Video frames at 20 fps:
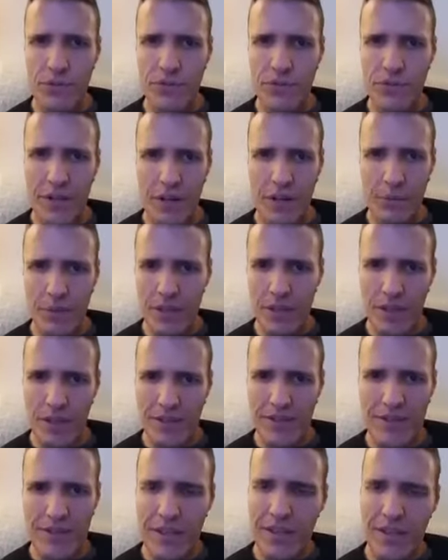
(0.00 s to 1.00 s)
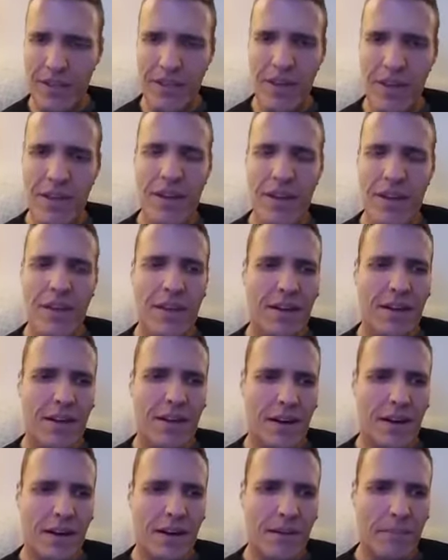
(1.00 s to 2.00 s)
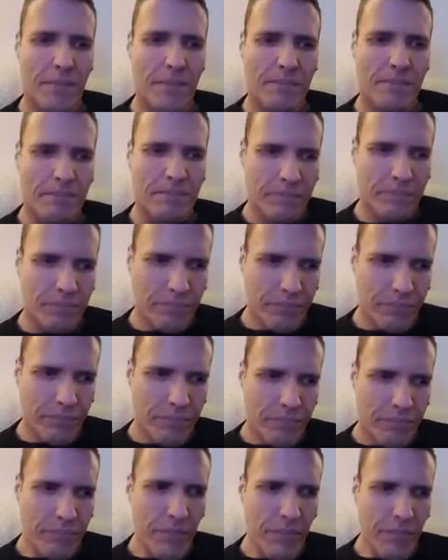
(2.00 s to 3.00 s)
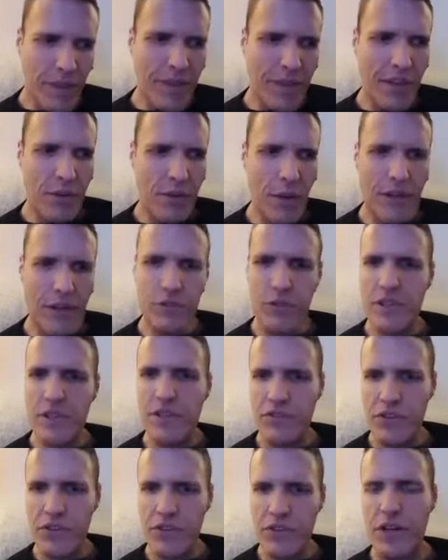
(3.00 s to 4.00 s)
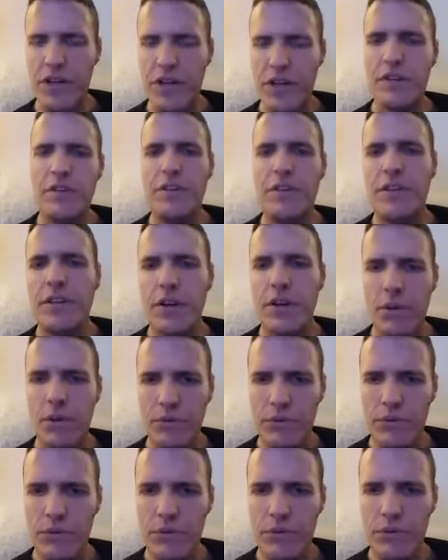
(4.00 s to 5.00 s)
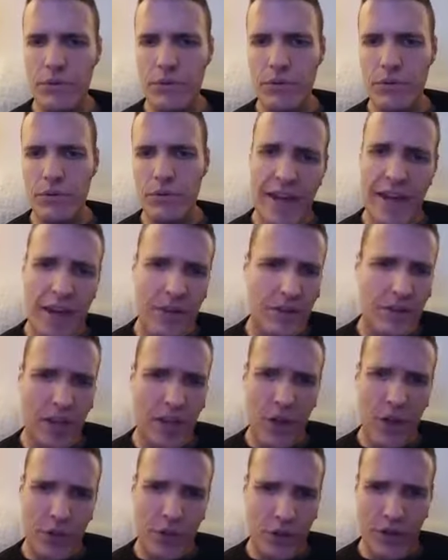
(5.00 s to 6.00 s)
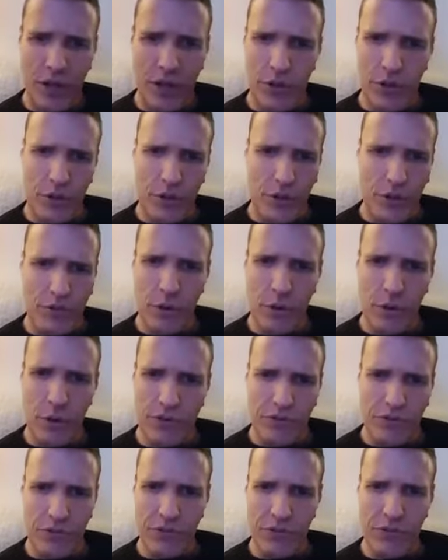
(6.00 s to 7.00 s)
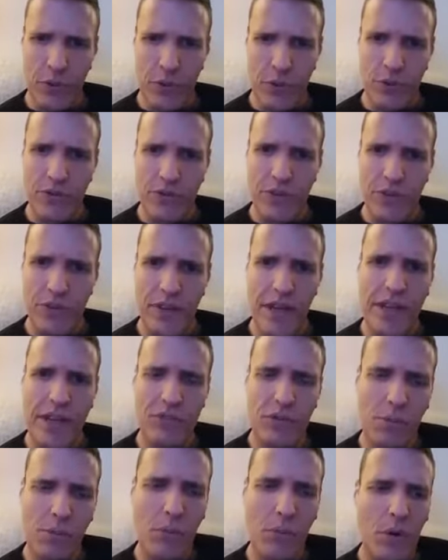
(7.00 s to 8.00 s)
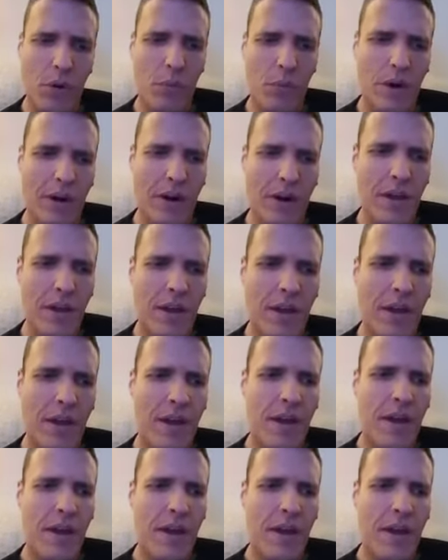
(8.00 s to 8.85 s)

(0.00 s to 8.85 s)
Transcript: foods that I really like to eat. And then I gradually just started, narrowing it down to healthier and healthier versions of foods. And then I got to a point where